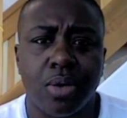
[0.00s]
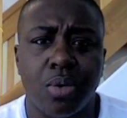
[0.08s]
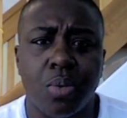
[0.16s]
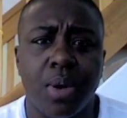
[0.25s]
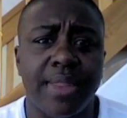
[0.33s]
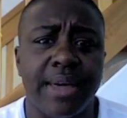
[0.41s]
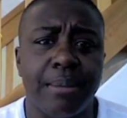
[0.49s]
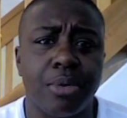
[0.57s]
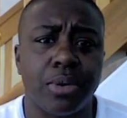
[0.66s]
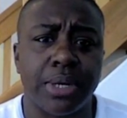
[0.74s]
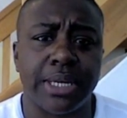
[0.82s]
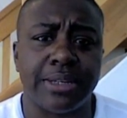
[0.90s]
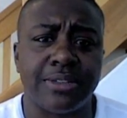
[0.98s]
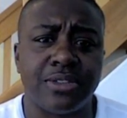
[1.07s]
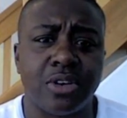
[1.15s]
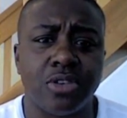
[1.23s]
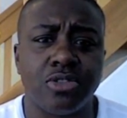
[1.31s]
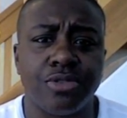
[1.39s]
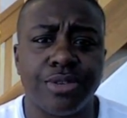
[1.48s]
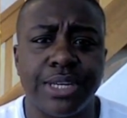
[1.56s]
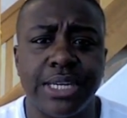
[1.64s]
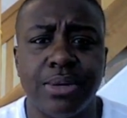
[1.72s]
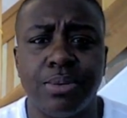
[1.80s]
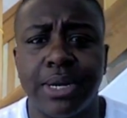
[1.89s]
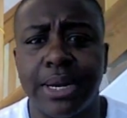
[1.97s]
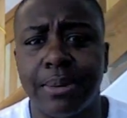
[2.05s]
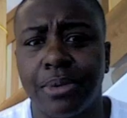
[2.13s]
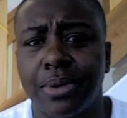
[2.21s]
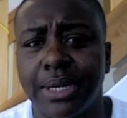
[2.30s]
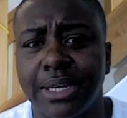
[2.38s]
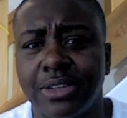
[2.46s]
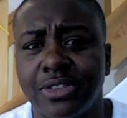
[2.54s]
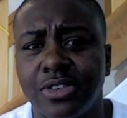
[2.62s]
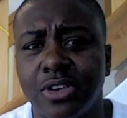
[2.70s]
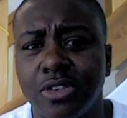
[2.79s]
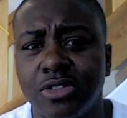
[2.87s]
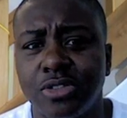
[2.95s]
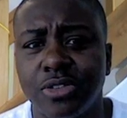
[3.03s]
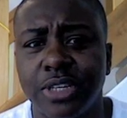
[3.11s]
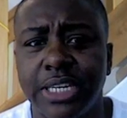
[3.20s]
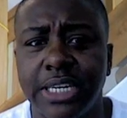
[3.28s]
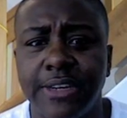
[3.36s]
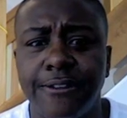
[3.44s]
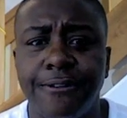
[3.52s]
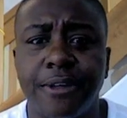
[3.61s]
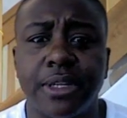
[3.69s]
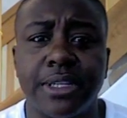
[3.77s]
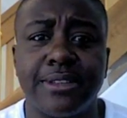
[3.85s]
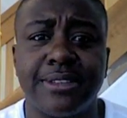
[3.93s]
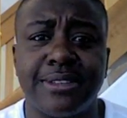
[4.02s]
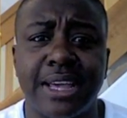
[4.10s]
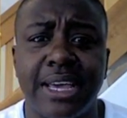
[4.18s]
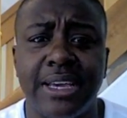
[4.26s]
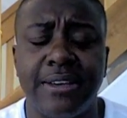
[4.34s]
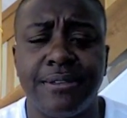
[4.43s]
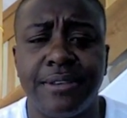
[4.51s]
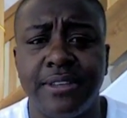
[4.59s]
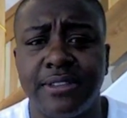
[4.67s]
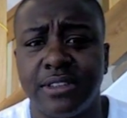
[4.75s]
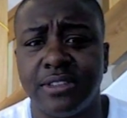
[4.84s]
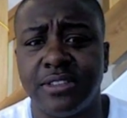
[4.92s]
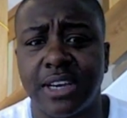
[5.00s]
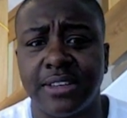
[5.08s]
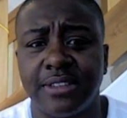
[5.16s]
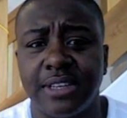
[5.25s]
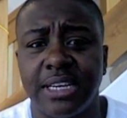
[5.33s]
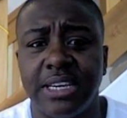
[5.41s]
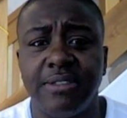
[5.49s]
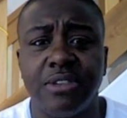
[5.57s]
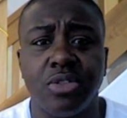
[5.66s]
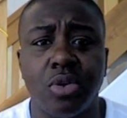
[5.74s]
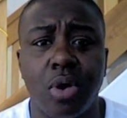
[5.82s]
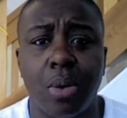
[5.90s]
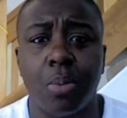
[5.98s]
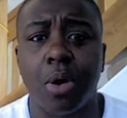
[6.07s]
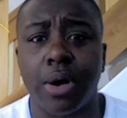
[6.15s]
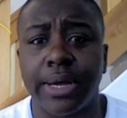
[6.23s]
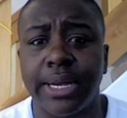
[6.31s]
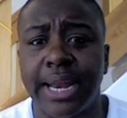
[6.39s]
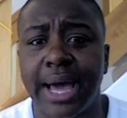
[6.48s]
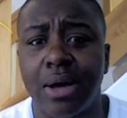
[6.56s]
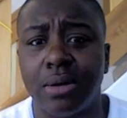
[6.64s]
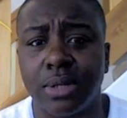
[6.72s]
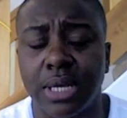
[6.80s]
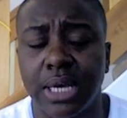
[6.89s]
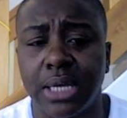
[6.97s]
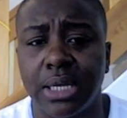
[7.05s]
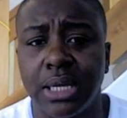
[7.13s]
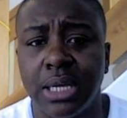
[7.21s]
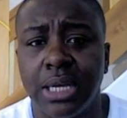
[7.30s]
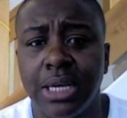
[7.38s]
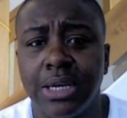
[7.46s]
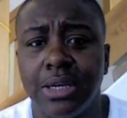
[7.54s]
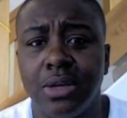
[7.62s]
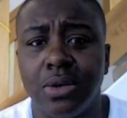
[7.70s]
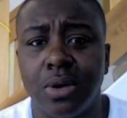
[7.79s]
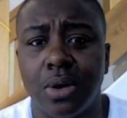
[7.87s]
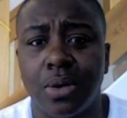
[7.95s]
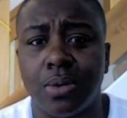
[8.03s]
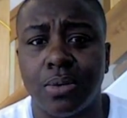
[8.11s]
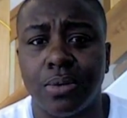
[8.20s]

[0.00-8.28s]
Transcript: whether I'm going to get surgery, when I'm going to get surgery, feeling safe. He suggested, even though I'm working out, that, you know,